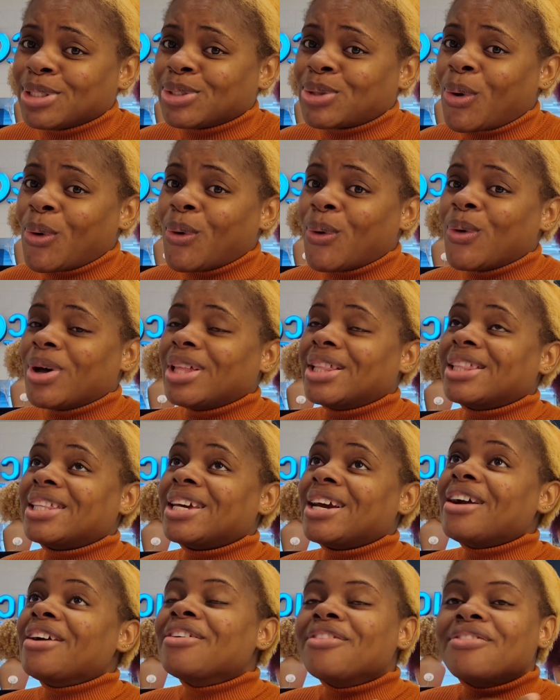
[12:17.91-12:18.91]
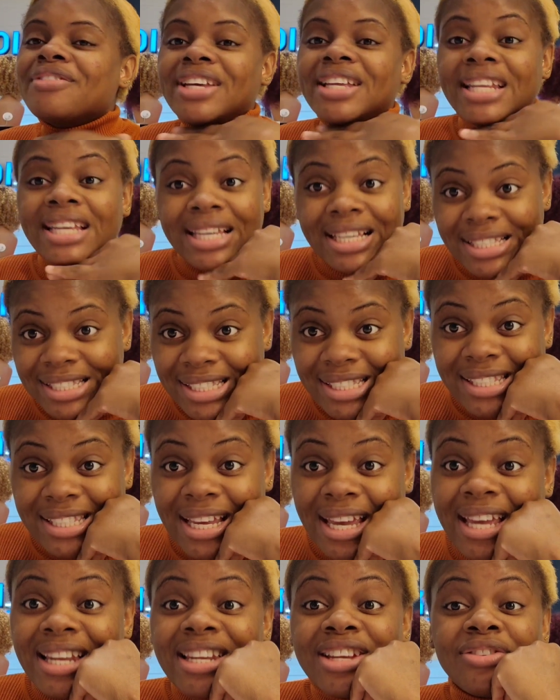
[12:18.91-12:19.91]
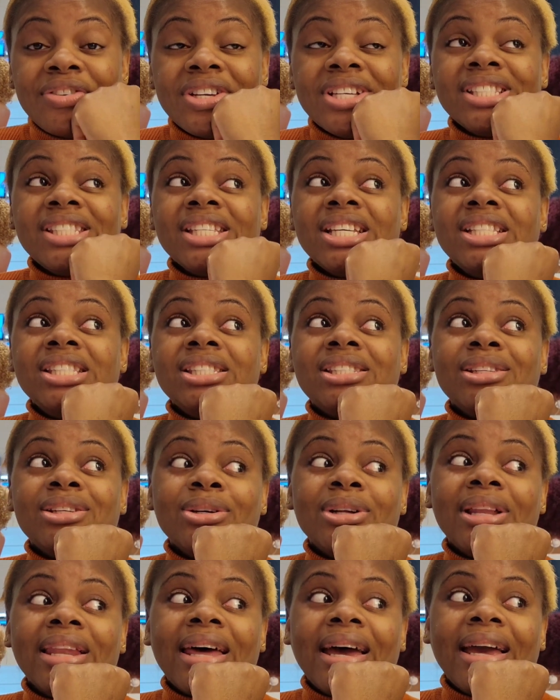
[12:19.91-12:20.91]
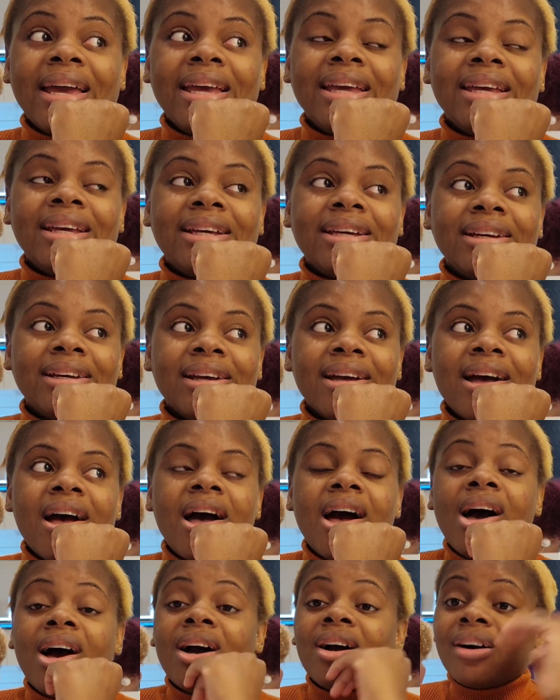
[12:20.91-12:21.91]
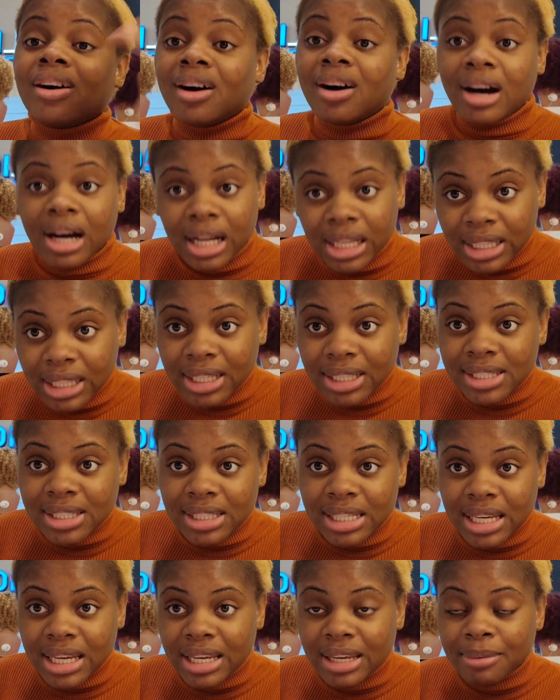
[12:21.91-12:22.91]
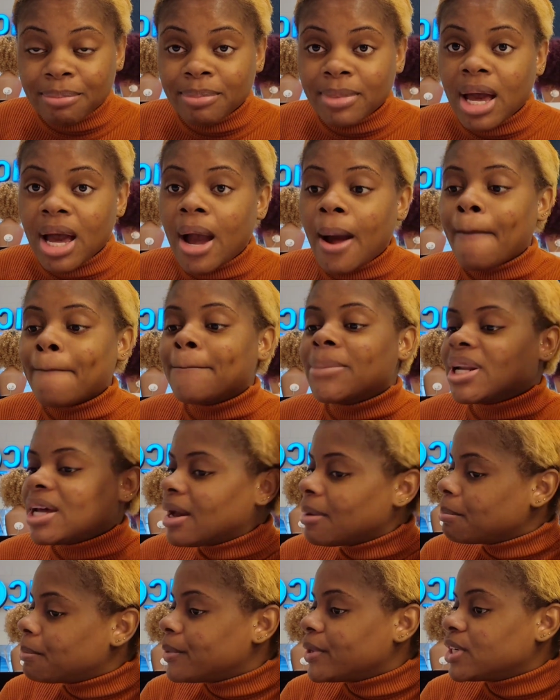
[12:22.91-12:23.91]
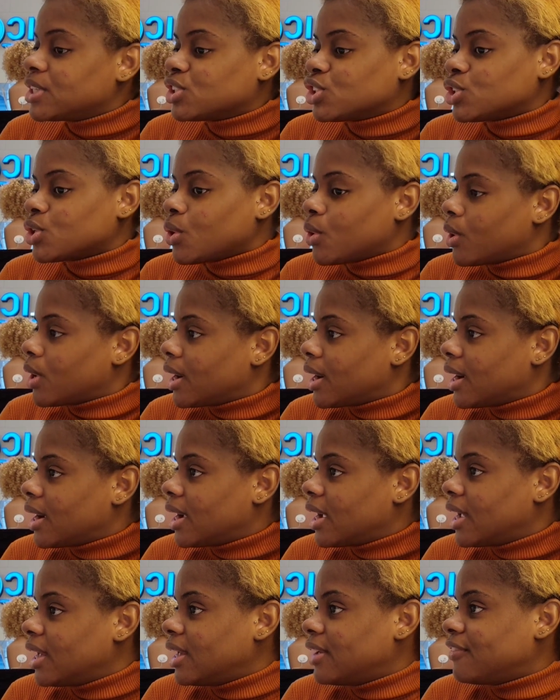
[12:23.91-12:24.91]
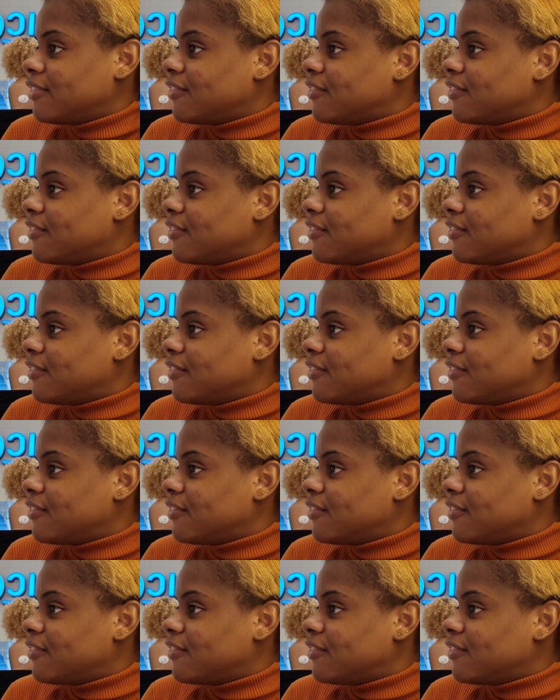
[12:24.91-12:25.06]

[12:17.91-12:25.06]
So there really isn't any reason to like call his name, but I'm pretty sure if